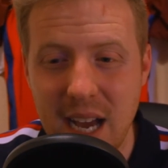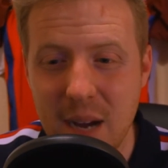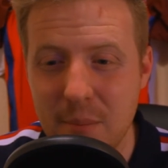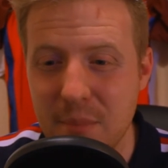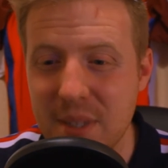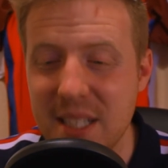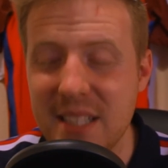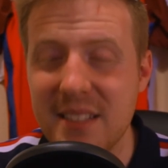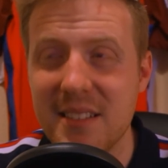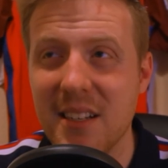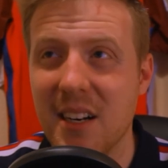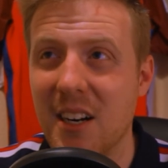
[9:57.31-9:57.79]

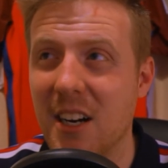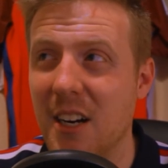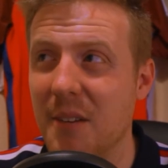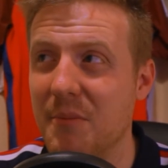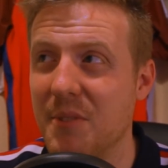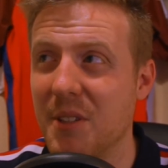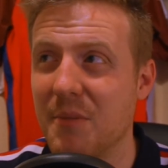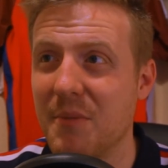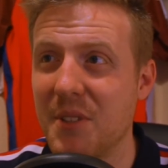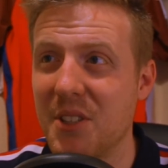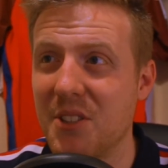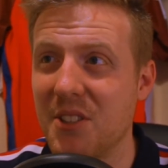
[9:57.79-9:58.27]
How many
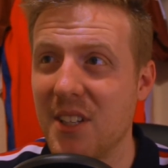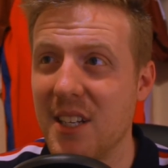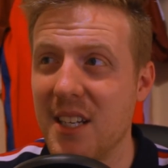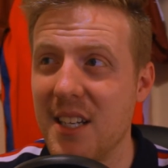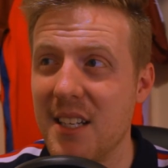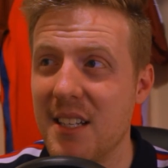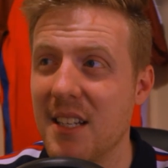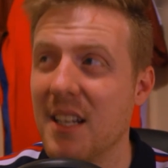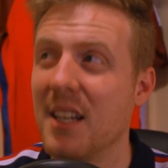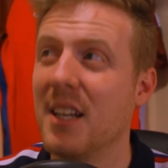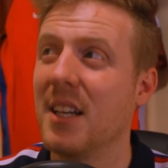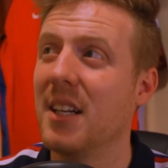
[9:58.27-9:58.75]
times have we
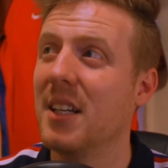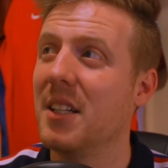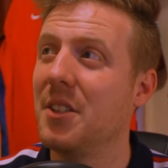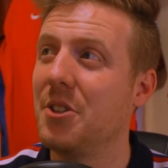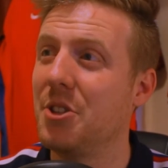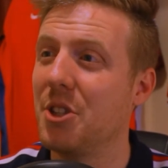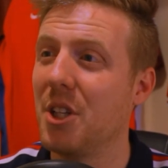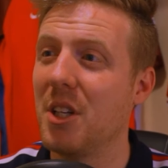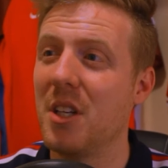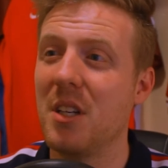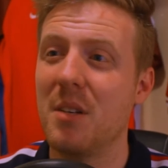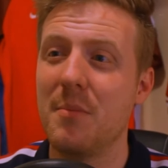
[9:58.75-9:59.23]
seen
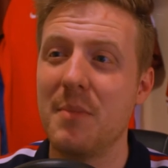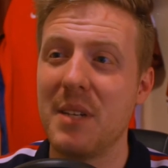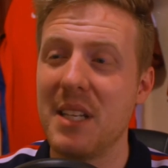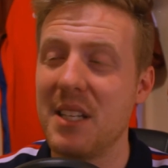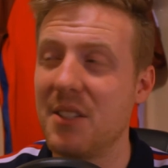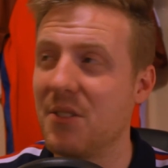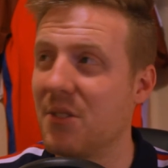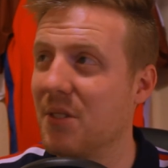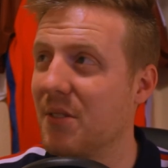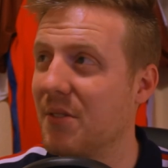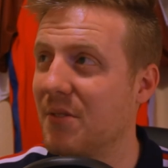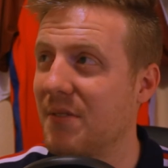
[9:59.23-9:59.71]

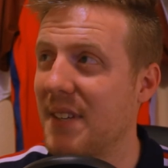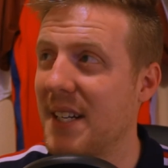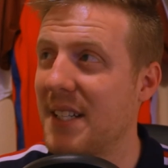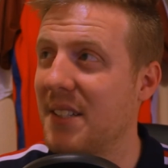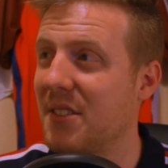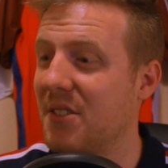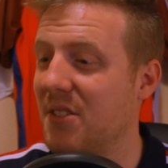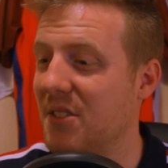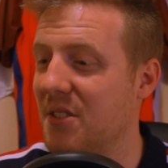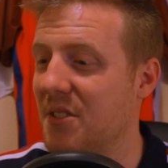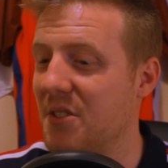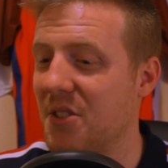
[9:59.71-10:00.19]
Germany's or
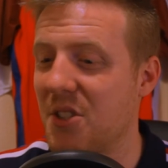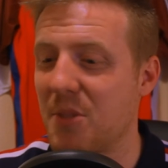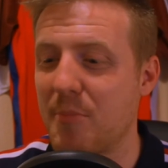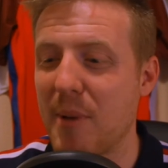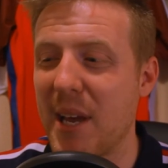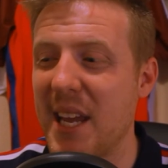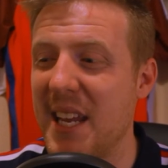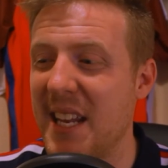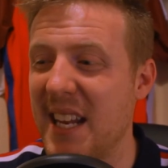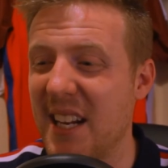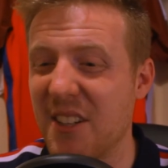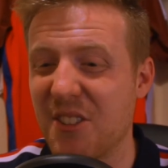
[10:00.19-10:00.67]
France and
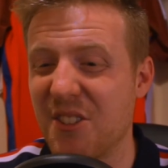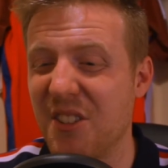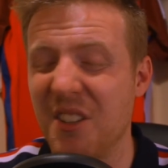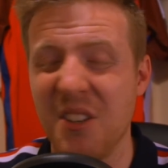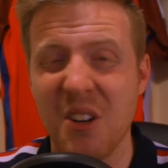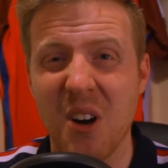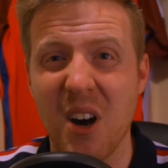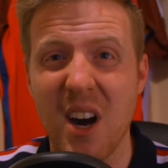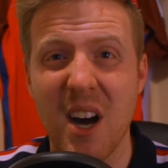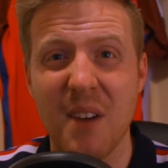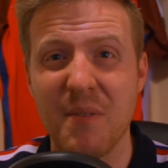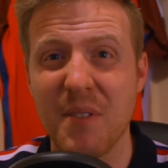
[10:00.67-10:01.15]
Spain
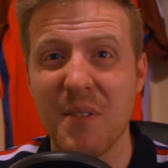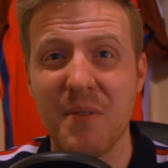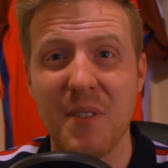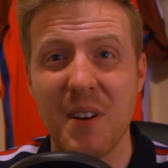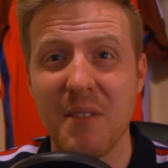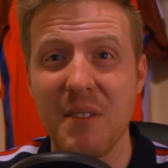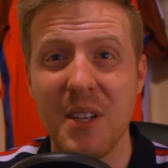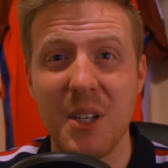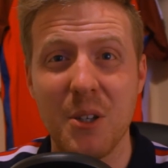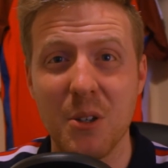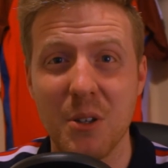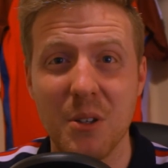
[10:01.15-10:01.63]
actually not
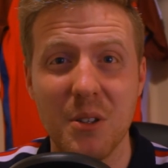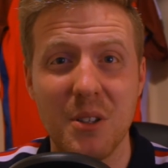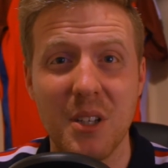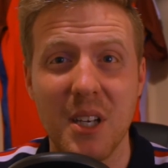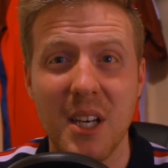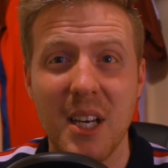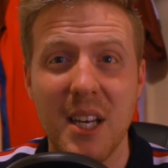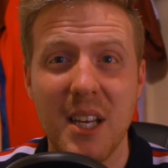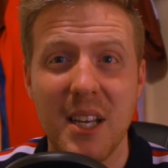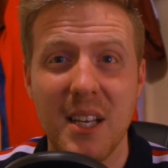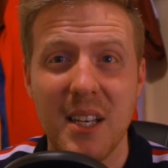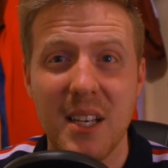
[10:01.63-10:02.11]
have a very
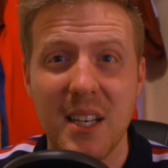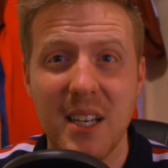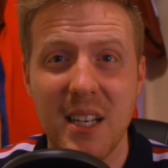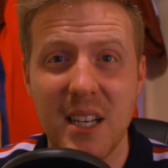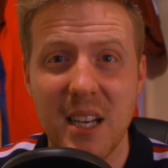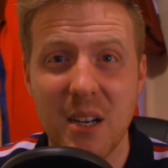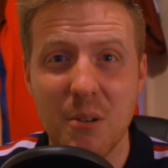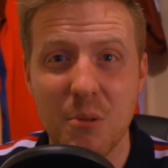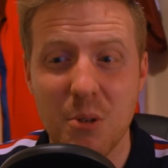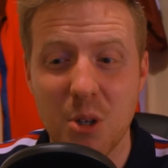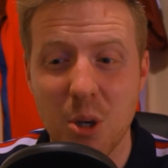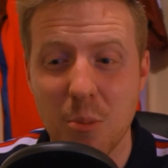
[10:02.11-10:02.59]
good,
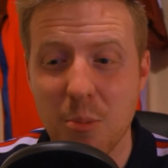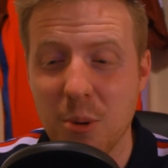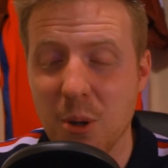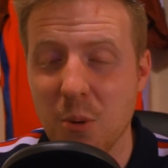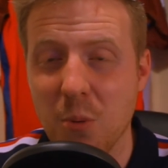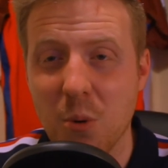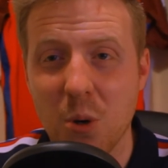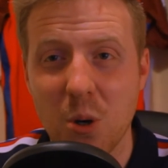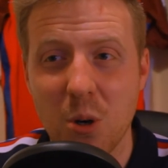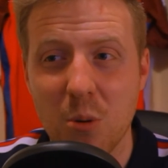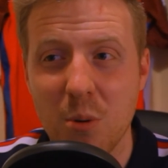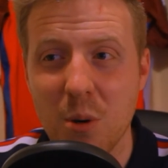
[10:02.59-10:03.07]
you know,
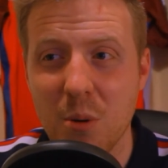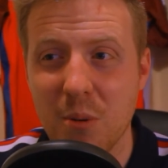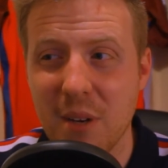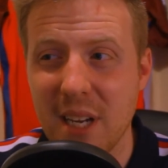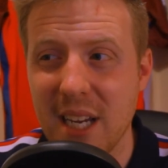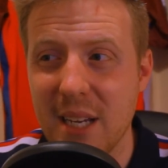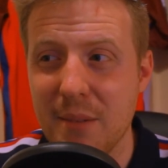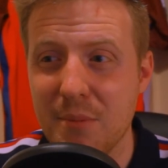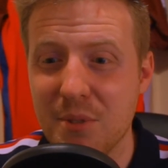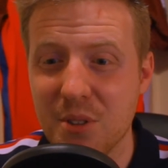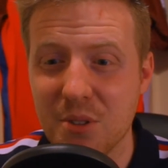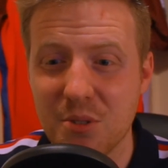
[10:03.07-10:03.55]
couple of
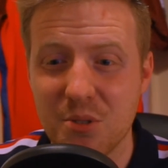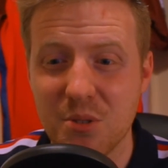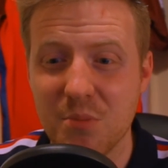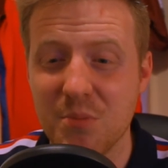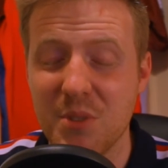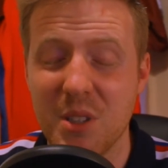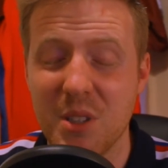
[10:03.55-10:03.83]
warm-up games, or